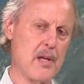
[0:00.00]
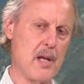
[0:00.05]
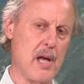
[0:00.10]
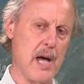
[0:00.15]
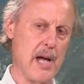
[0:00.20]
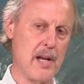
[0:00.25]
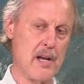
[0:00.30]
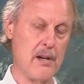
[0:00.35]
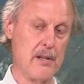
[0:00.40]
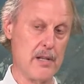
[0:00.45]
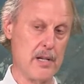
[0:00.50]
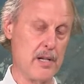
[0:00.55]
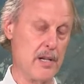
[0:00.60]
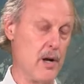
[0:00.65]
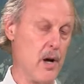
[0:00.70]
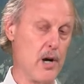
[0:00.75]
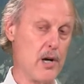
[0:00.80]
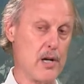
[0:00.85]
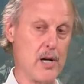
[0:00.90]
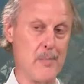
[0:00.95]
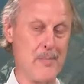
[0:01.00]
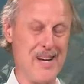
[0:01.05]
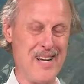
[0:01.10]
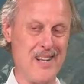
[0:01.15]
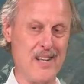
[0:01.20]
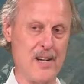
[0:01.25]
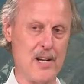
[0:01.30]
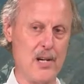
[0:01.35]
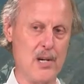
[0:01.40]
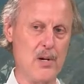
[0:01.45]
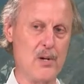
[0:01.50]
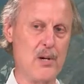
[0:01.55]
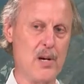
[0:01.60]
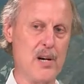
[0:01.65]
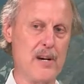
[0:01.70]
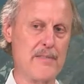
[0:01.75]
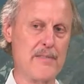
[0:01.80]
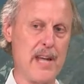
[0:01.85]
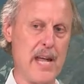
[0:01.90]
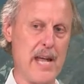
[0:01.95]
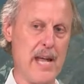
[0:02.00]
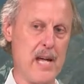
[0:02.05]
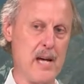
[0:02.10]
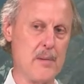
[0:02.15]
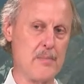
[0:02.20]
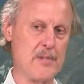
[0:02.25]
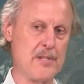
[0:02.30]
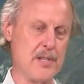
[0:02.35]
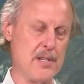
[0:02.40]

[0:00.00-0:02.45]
I call it an archipelago of camps,